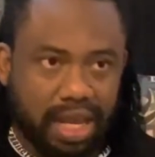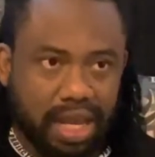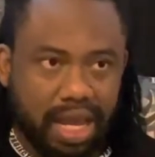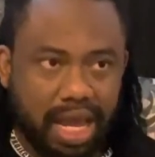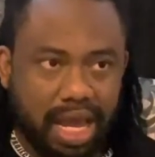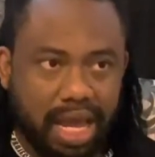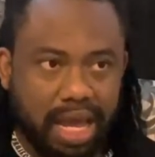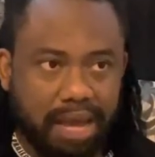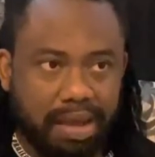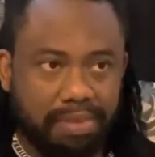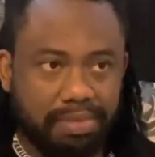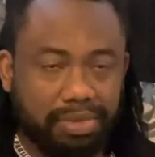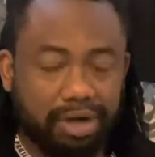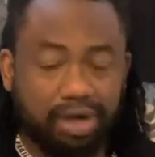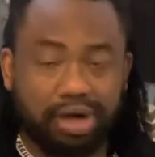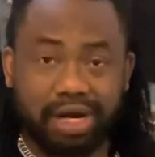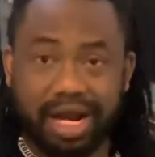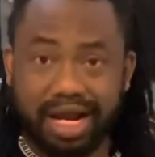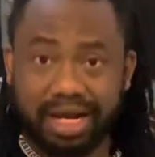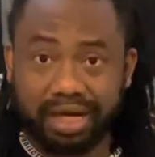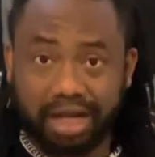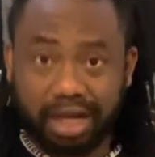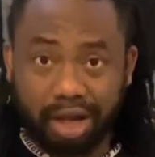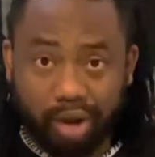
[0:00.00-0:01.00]
um,
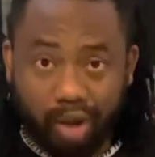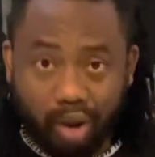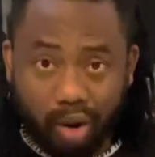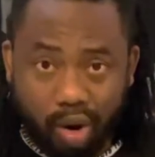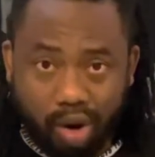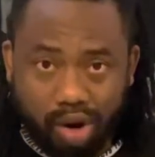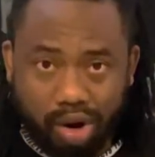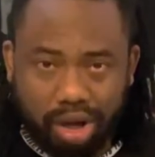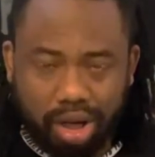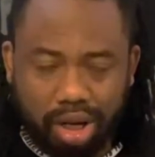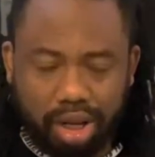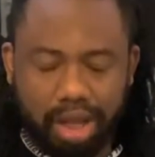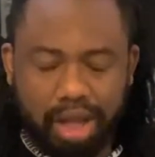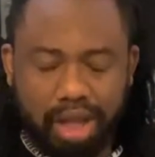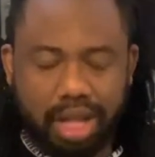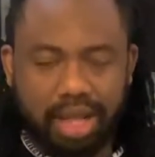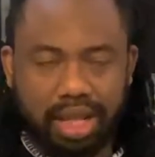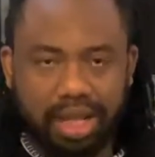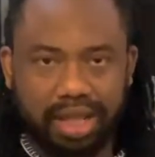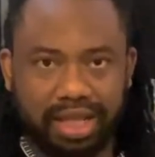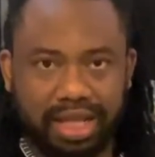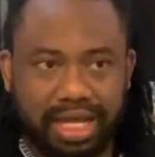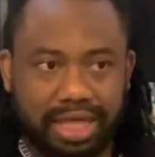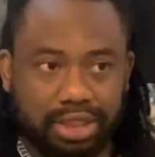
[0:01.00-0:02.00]
Grand École,
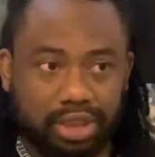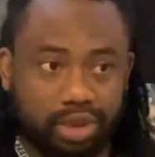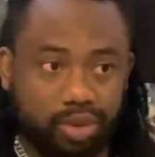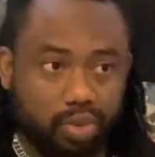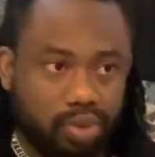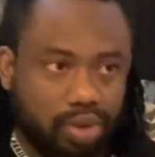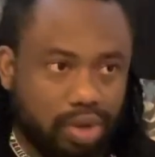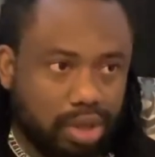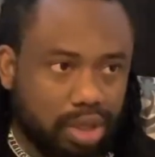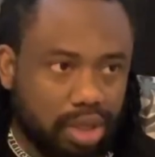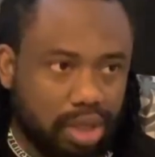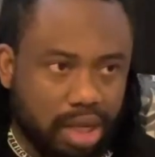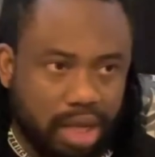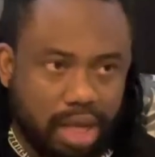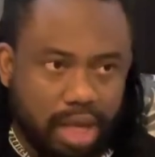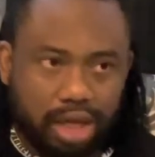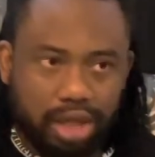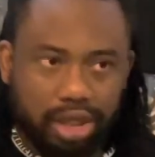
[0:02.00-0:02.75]
that's one.